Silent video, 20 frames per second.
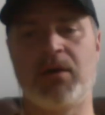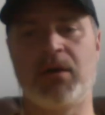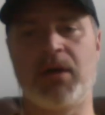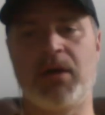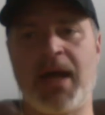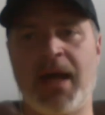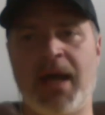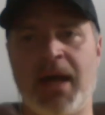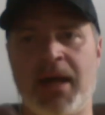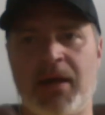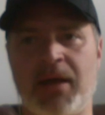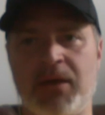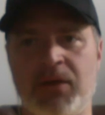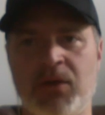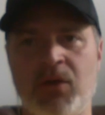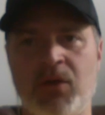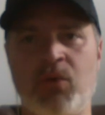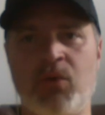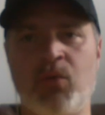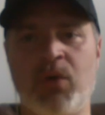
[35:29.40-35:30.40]
ha, you
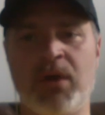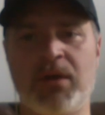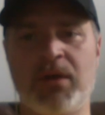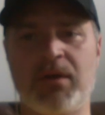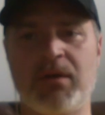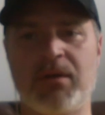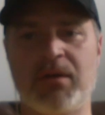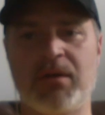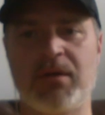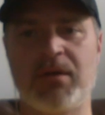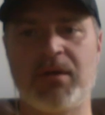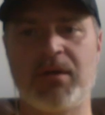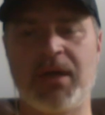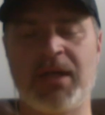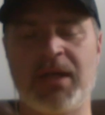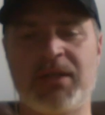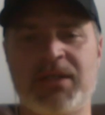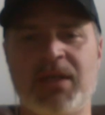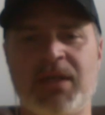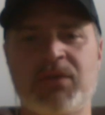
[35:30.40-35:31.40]
know what,
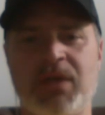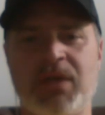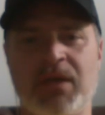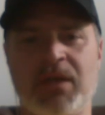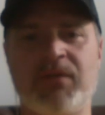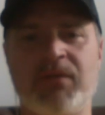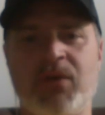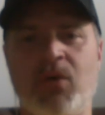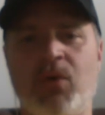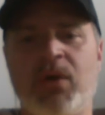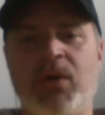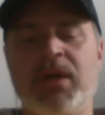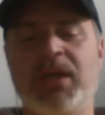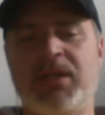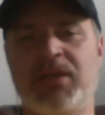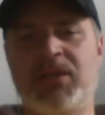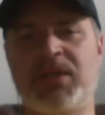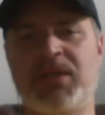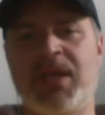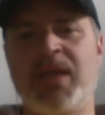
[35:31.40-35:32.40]
it sounds kind of corny
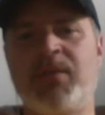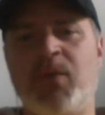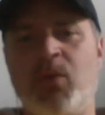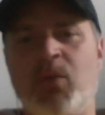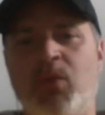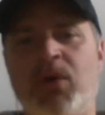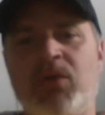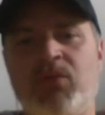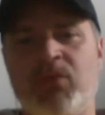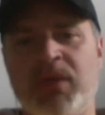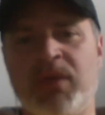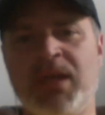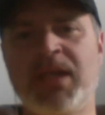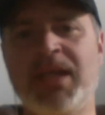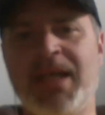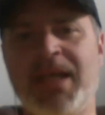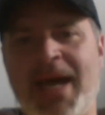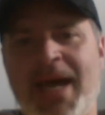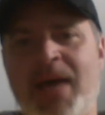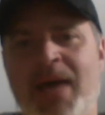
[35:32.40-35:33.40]
to say, but what
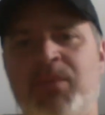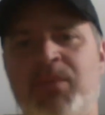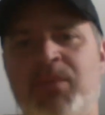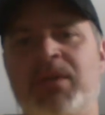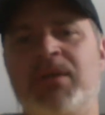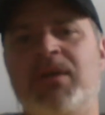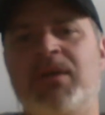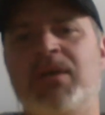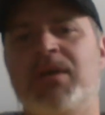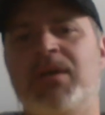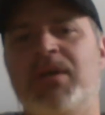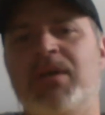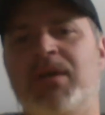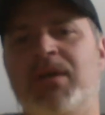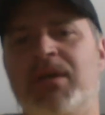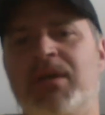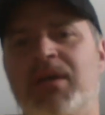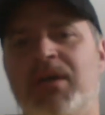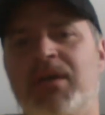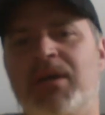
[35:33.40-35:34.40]
really happened,
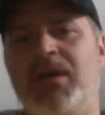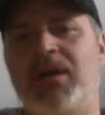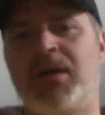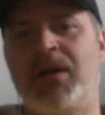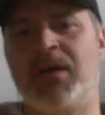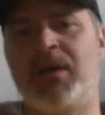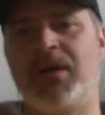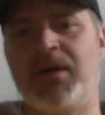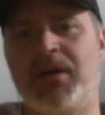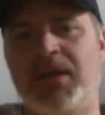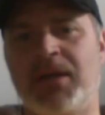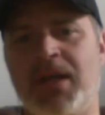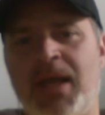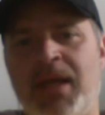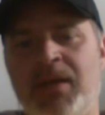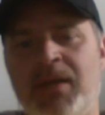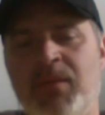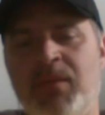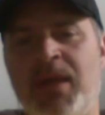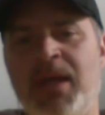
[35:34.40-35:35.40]
uh,
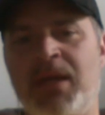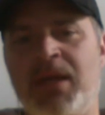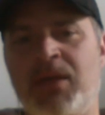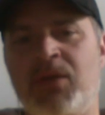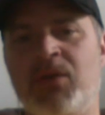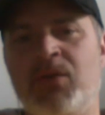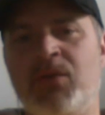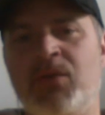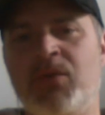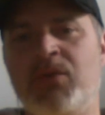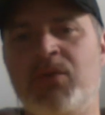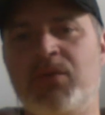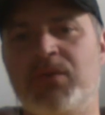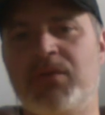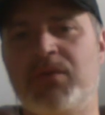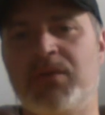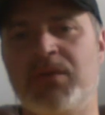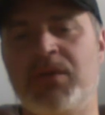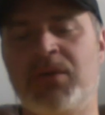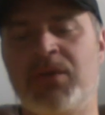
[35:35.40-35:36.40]
can make you,
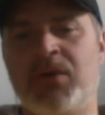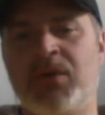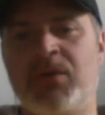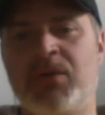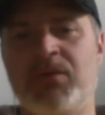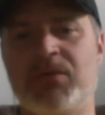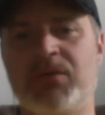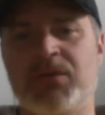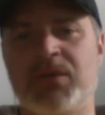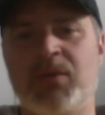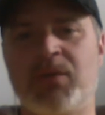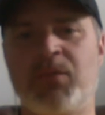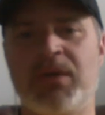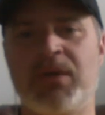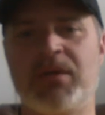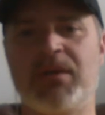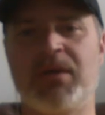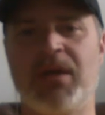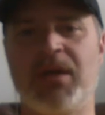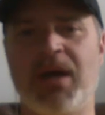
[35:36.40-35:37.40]
you know, somewhat
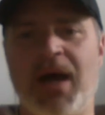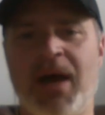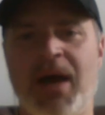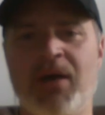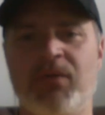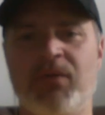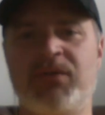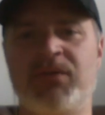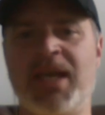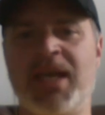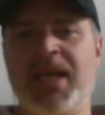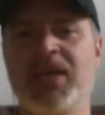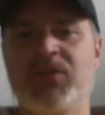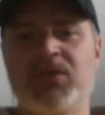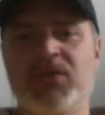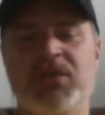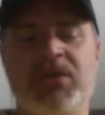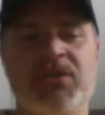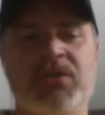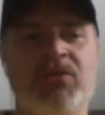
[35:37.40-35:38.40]
I don't know if
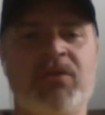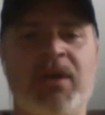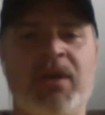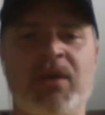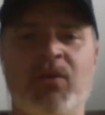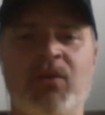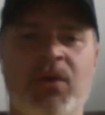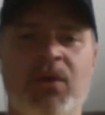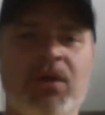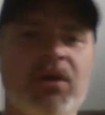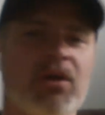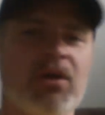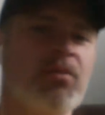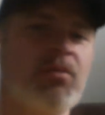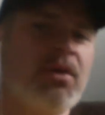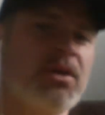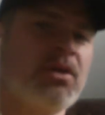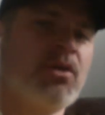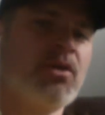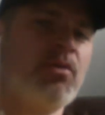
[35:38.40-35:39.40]
dangerous is the right word,
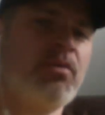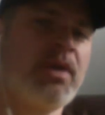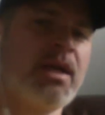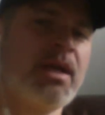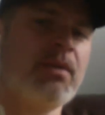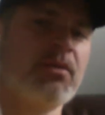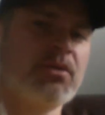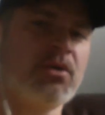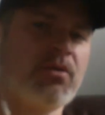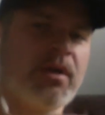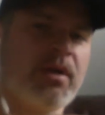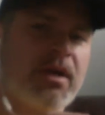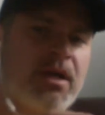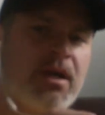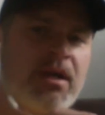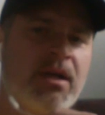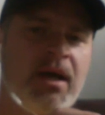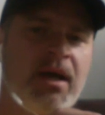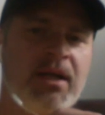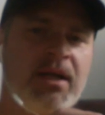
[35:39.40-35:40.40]
but you'll be able to
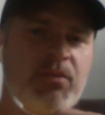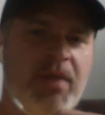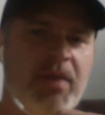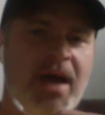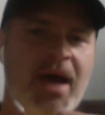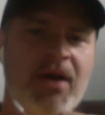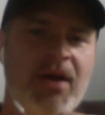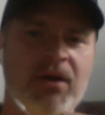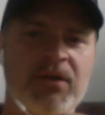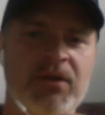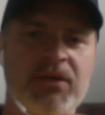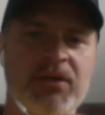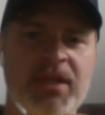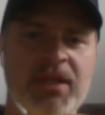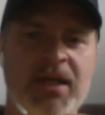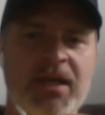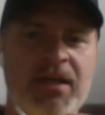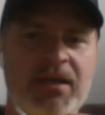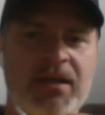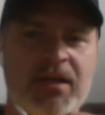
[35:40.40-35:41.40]
recognize patterns
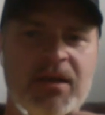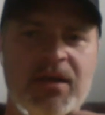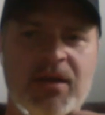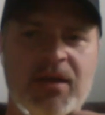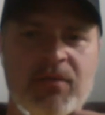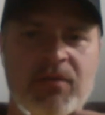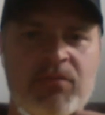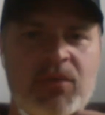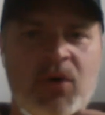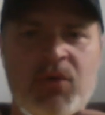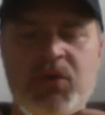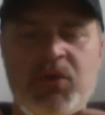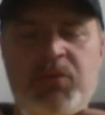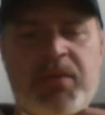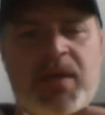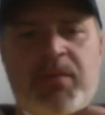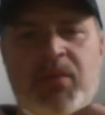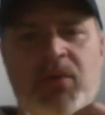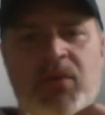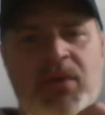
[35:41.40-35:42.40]
that most
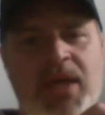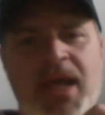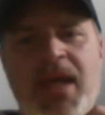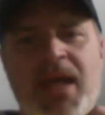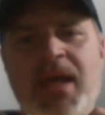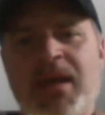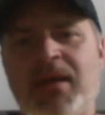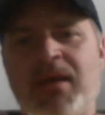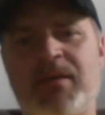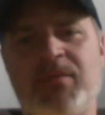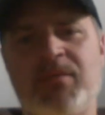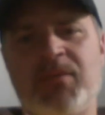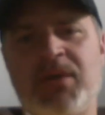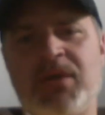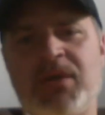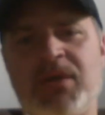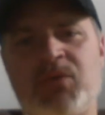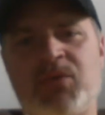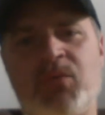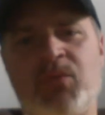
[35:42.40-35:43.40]
people can't
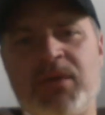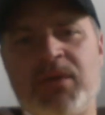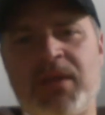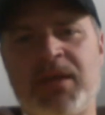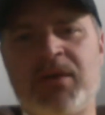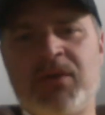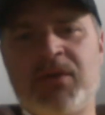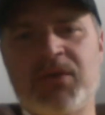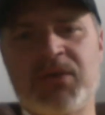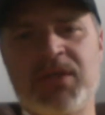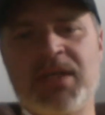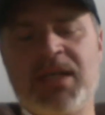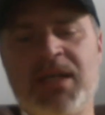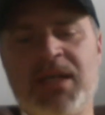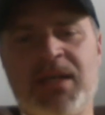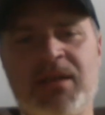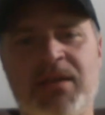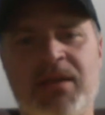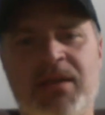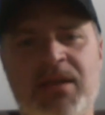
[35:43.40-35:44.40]
because what they'll see
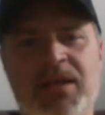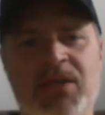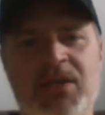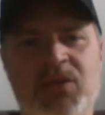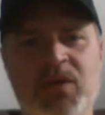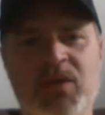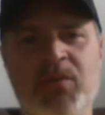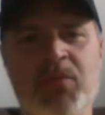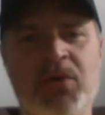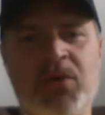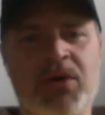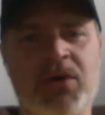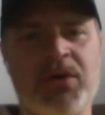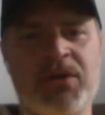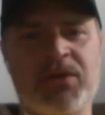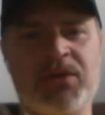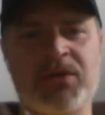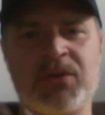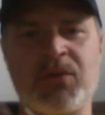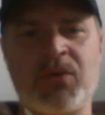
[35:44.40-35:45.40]
in the history
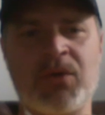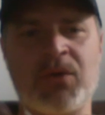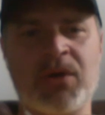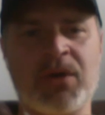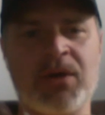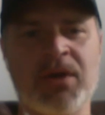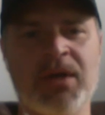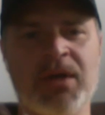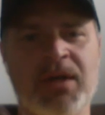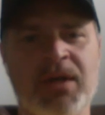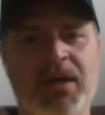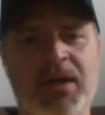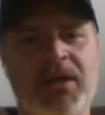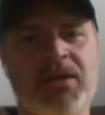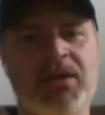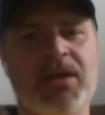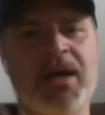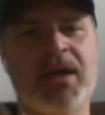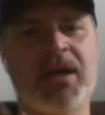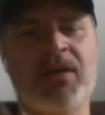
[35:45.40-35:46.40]
books or
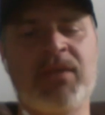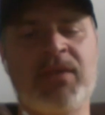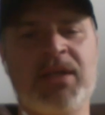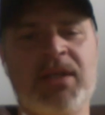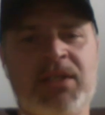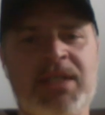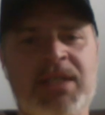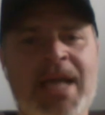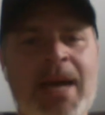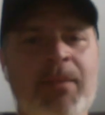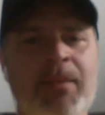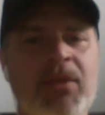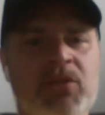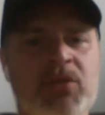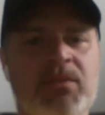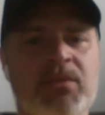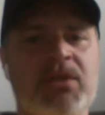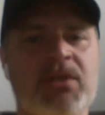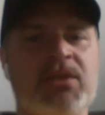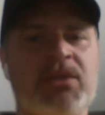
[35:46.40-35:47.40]
in kind of the
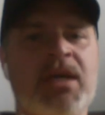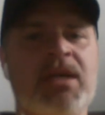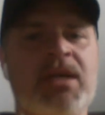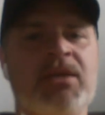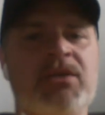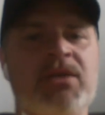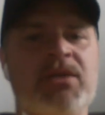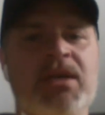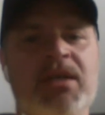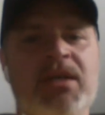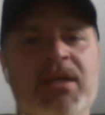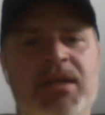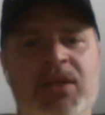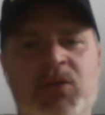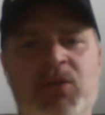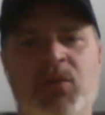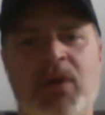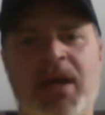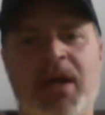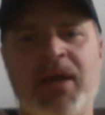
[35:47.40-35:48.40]
establishment sites is
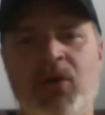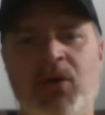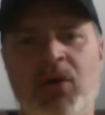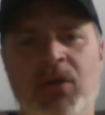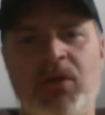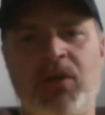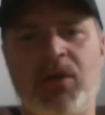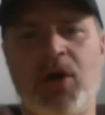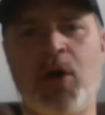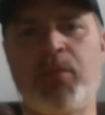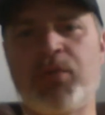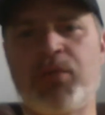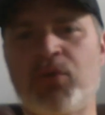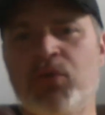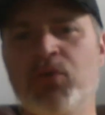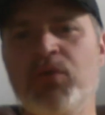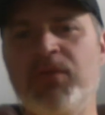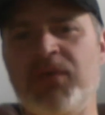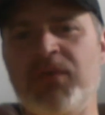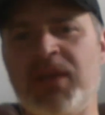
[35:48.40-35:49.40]
what I call
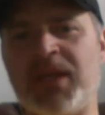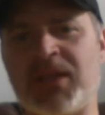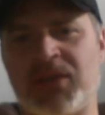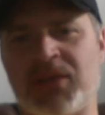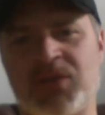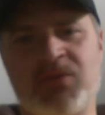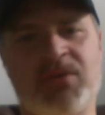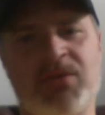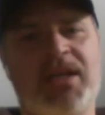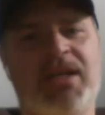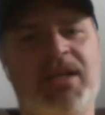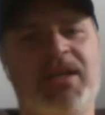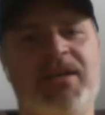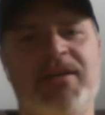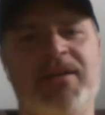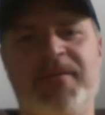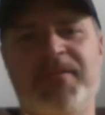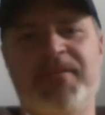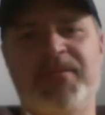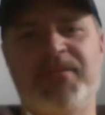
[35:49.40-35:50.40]
approved history,
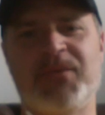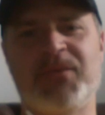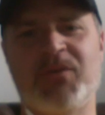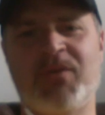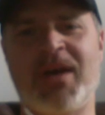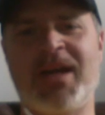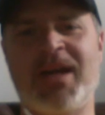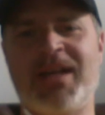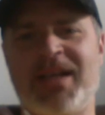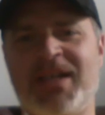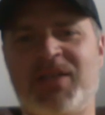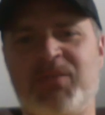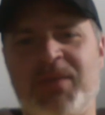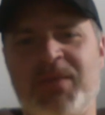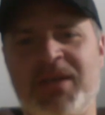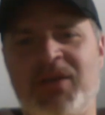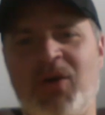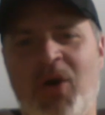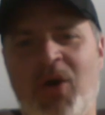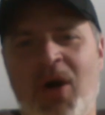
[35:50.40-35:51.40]
right? It's
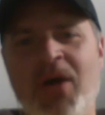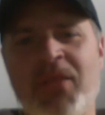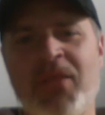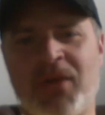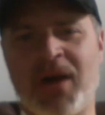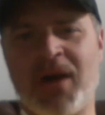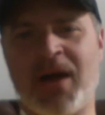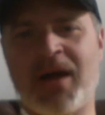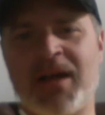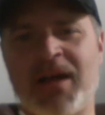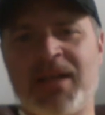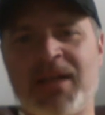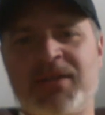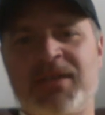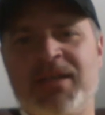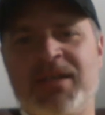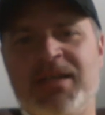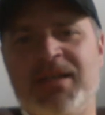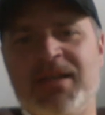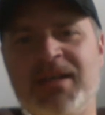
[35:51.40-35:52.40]
been authorized
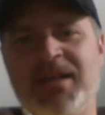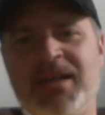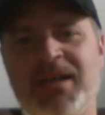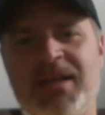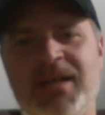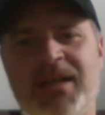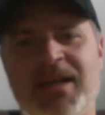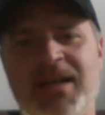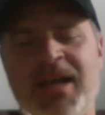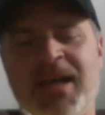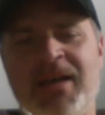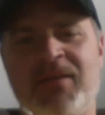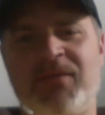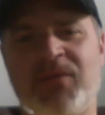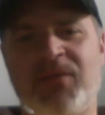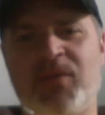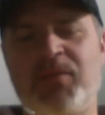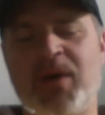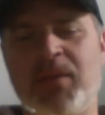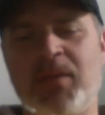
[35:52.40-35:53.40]
and
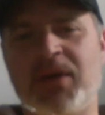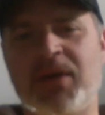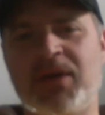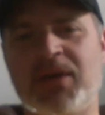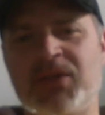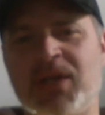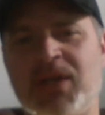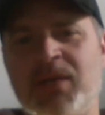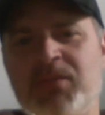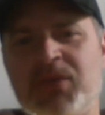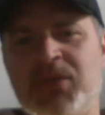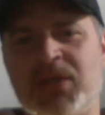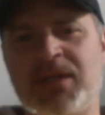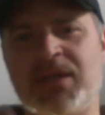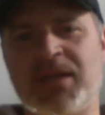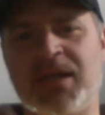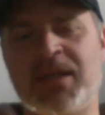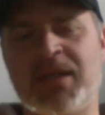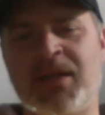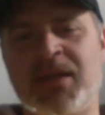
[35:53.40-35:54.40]
for public consumption.
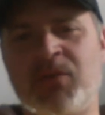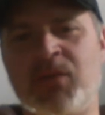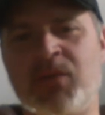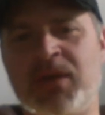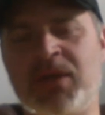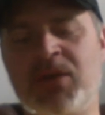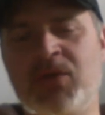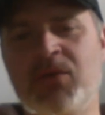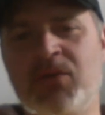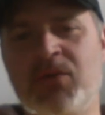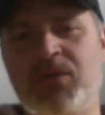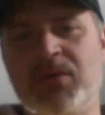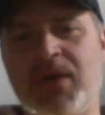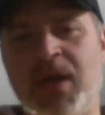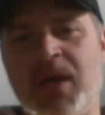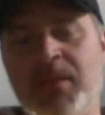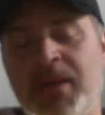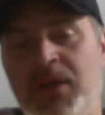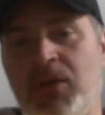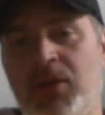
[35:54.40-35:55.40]
And then when you, I
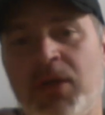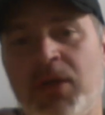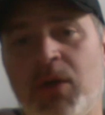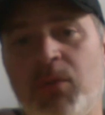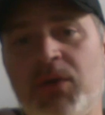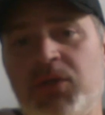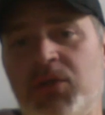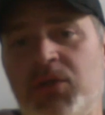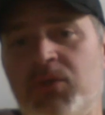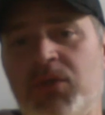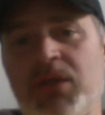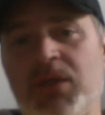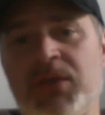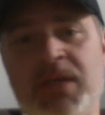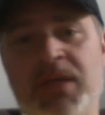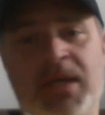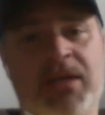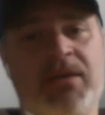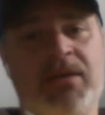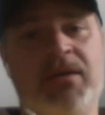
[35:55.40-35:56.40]
mean, look at what you just
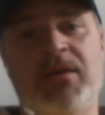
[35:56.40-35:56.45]
said,